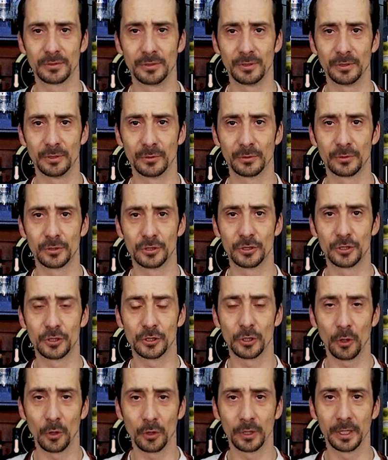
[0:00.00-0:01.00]
you know,
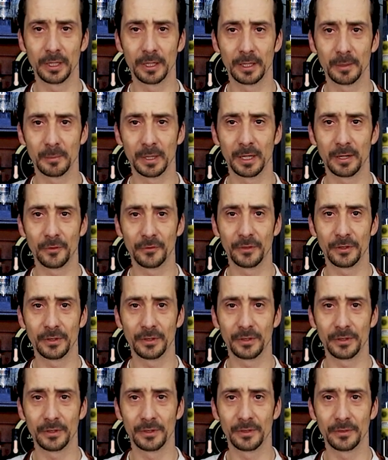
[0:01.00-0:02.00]
talking about
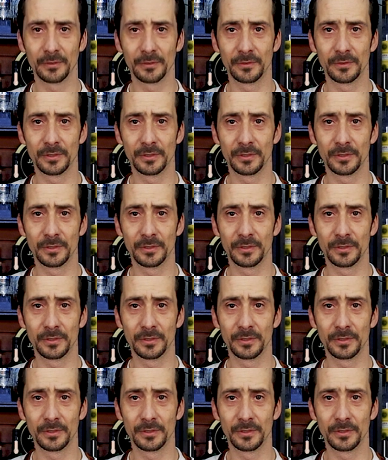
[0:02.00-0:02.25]
the